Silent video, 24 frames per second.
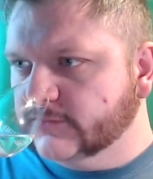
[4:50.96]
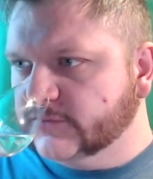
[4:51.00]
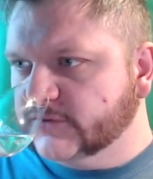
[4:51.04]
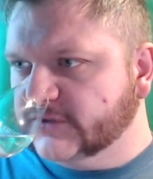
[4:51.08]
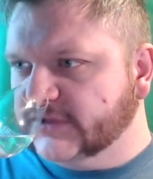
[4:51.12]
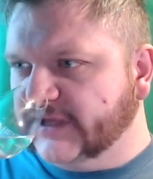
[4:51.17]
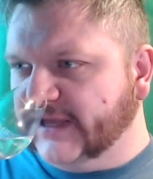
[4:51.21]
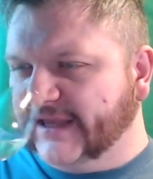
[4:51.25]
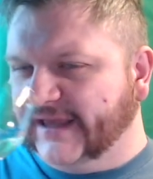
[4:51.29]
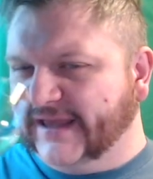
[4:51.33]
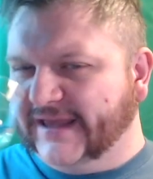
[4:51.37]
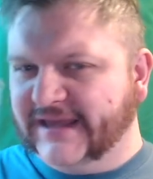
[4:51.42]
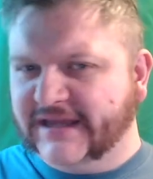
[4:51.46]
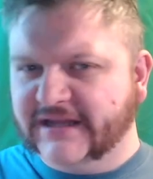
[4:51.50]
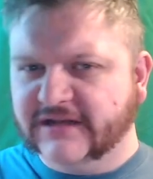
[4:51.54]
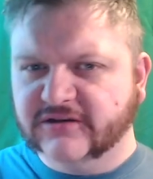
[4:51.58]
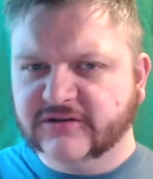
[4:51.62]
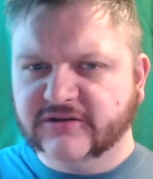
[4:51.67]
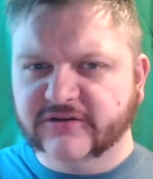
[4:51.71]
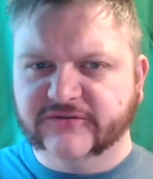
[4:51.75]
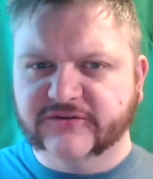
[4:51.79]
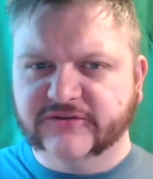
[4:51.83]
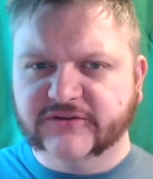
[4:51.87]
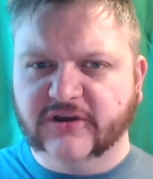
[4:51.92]
like a
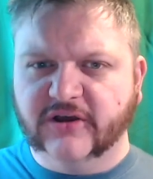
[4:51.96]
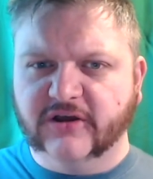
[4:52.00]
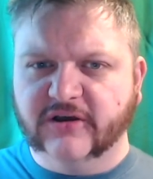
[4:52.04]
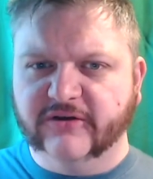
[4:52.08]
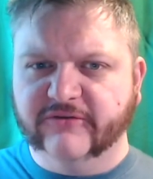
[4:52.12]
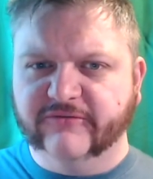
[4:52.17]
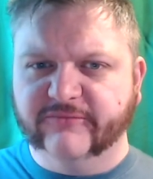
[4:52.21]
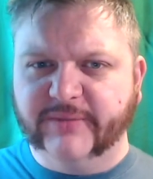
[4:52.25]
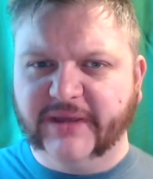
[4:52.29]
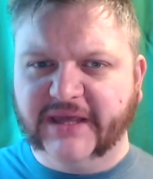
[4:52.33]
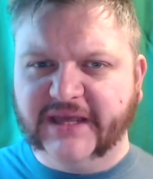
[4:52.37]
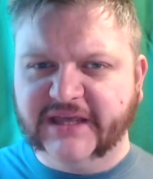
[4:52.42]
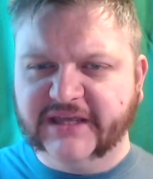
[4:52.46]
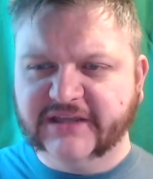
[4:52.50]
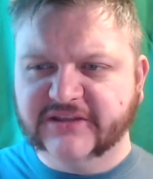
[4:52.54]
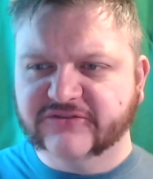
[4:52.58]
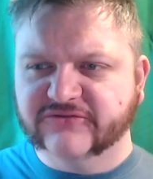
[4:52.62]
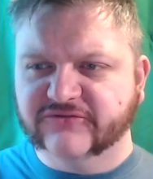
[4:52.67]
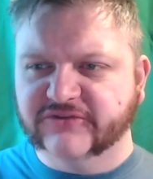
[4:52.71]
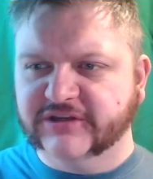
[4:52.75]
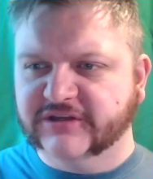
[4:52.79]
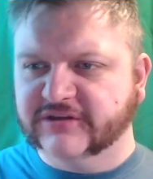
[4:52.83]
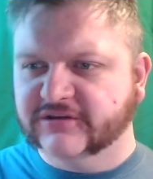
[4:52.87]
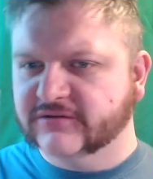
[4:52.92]
hint of sort of
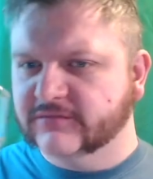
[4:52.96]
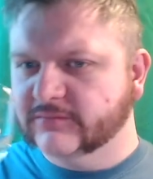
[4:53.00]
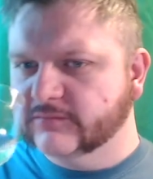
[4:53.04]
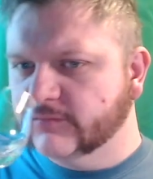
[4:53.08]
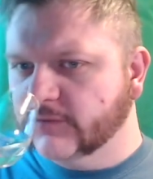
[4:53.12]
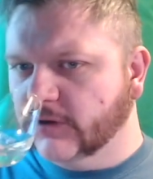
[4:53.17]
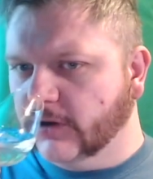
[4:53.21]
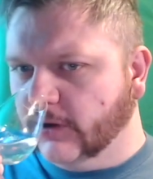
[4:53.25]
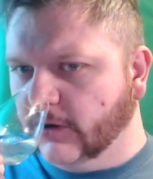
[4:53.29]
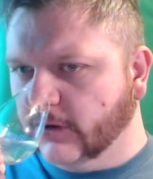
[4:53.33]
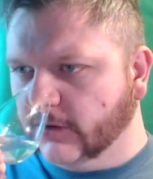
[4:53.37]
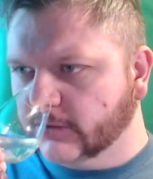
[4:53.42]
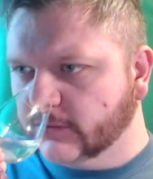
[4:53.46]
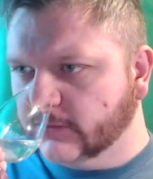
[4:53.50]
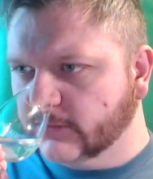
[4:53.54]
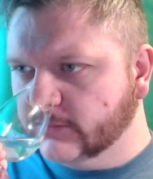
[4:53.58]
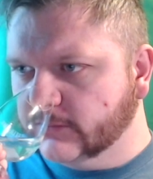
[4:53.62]
pastry or